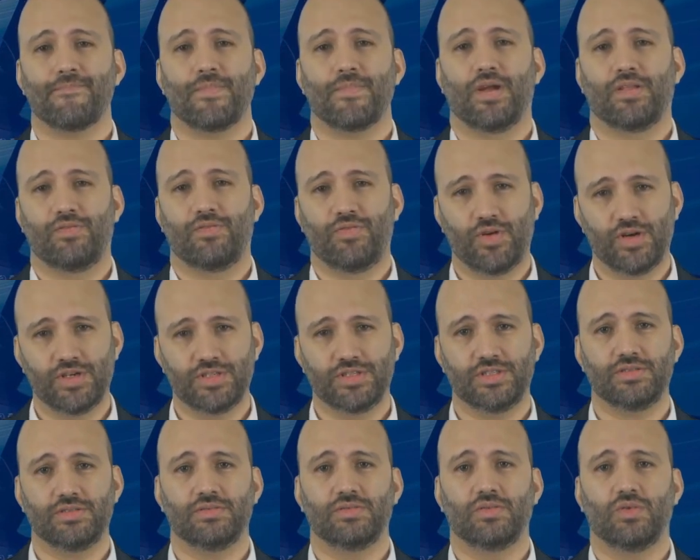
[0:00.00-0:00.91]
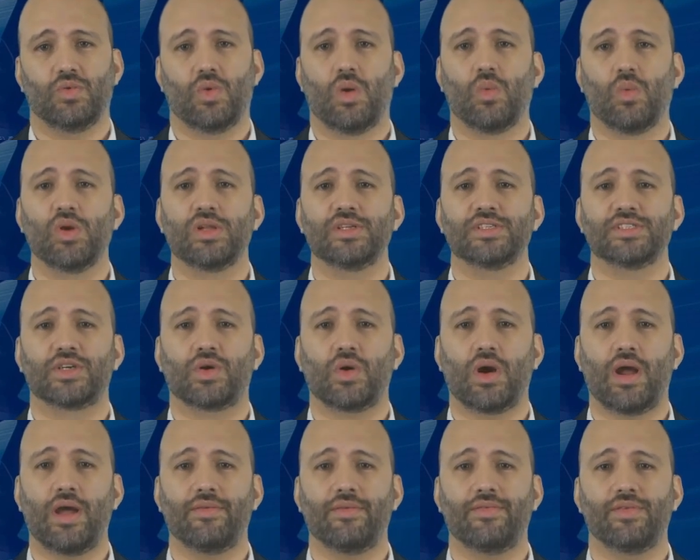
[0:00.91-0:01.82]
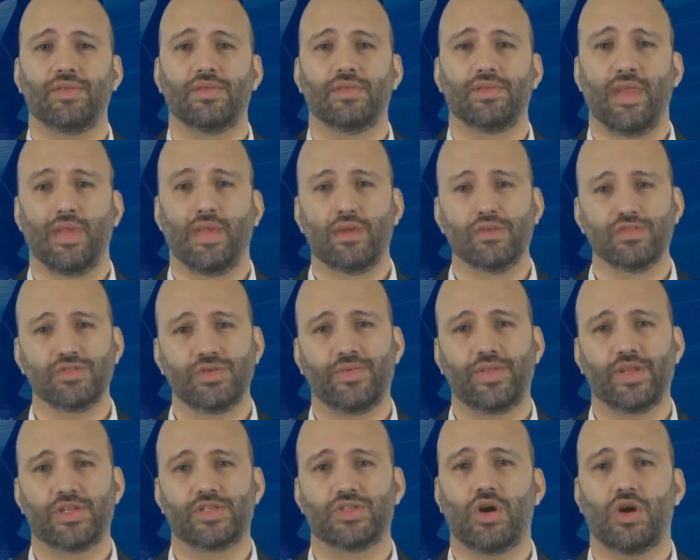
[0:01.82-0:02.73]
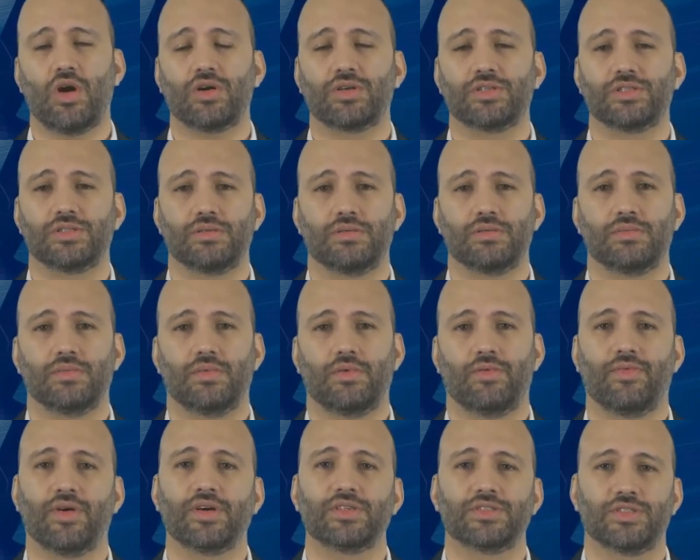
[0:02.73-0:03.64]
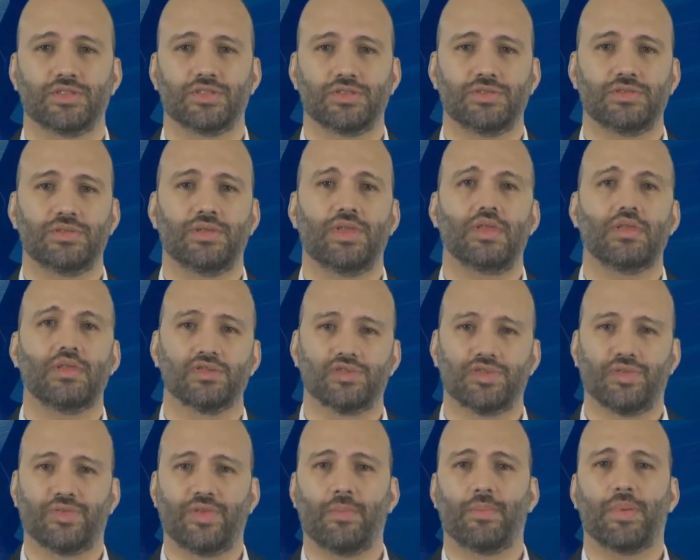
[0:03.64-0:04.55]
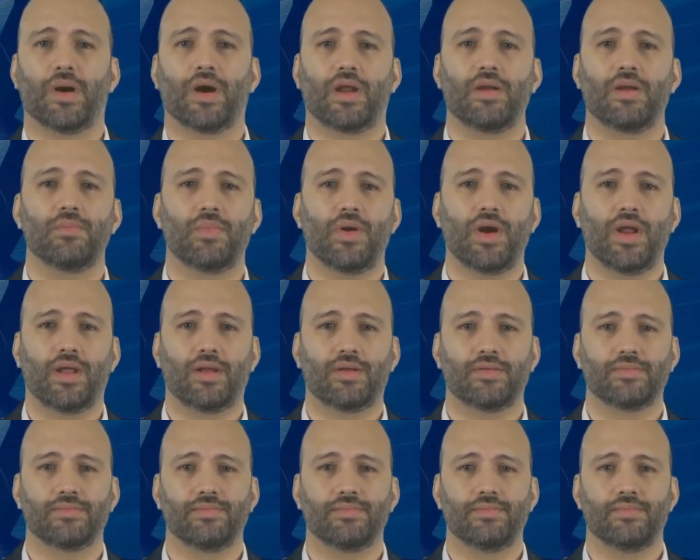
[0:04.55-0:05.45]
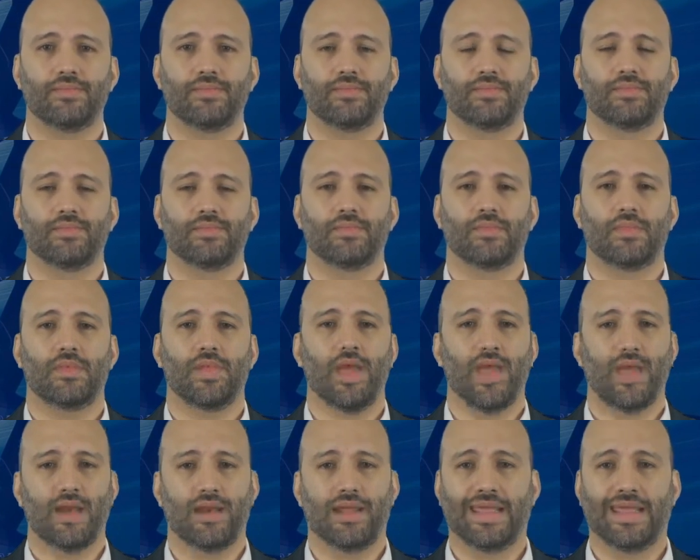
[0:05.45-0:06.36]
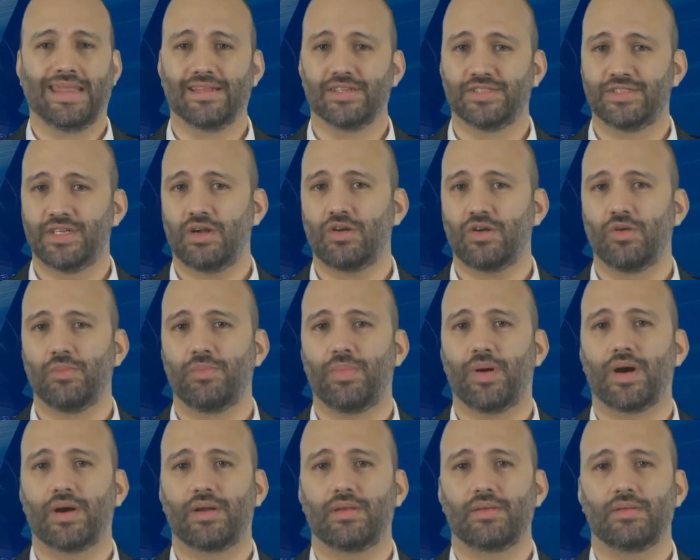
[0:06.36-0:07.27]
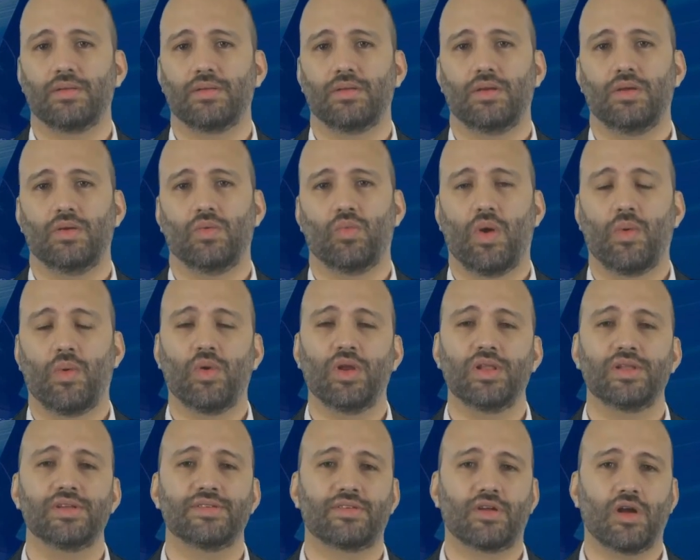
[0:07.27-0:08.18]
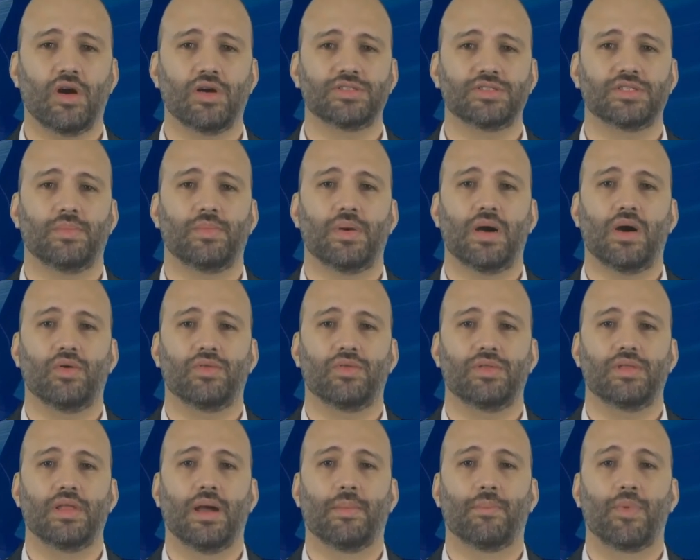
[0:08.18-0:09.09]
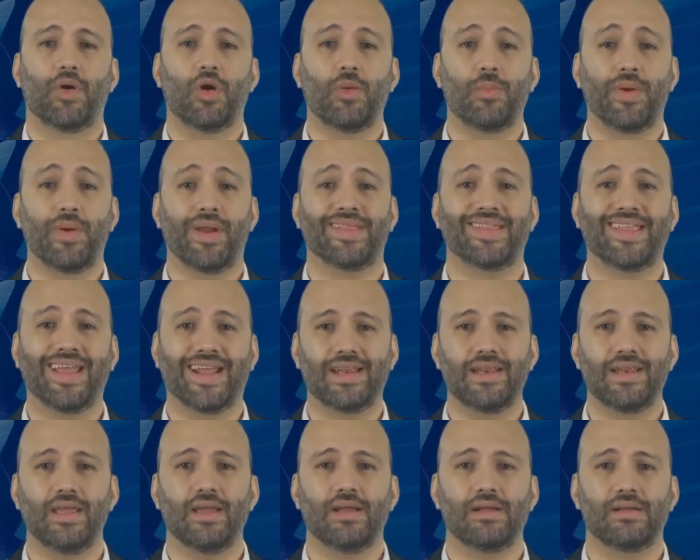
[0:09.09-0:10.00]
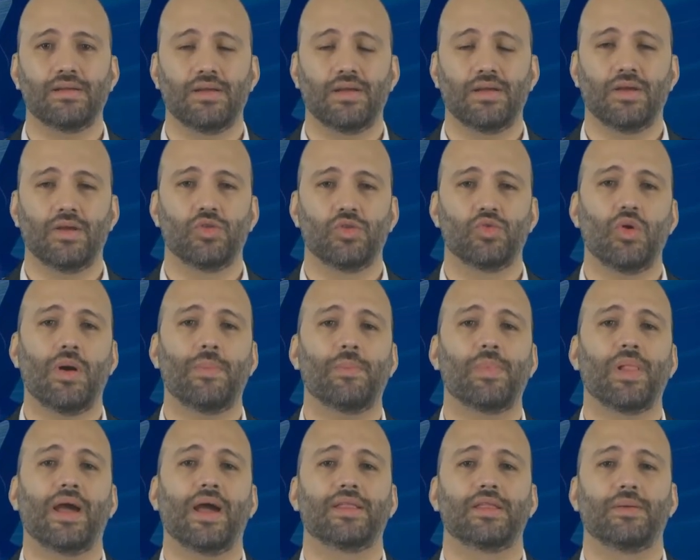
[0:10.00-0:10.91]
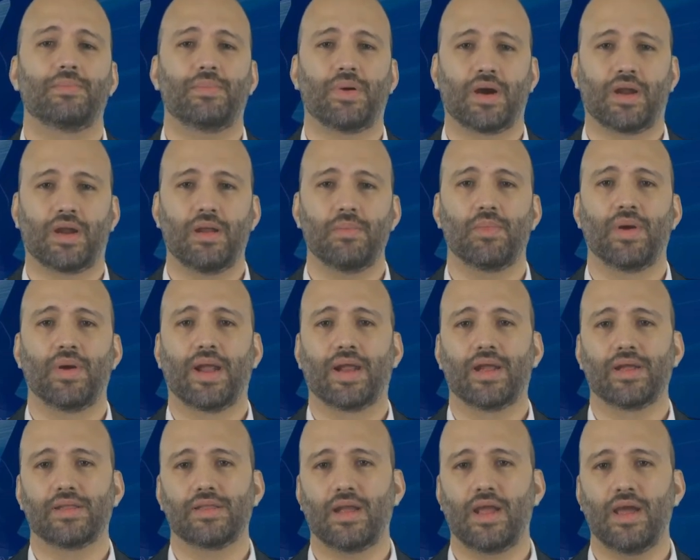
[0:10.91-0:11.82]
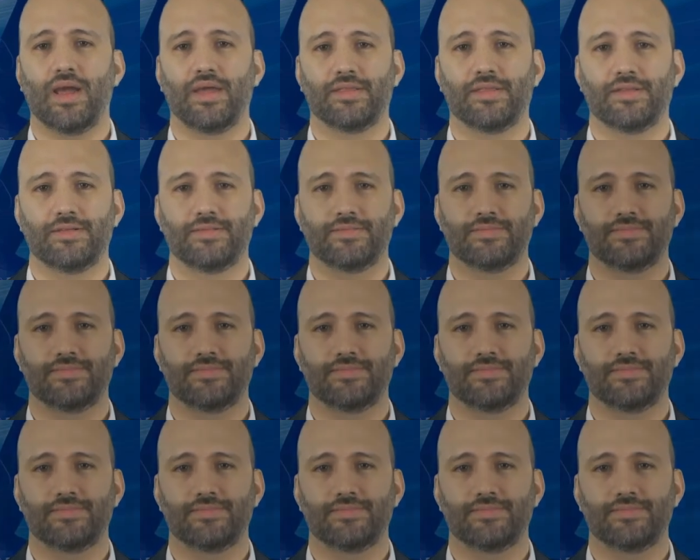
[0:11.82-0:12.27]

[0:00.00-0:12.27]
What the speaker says: At first, we will describe the use of the chocks versus the use of the parking brake. And in the second part, we will discuss about the appropriate technique to apply the parking brake at the gate.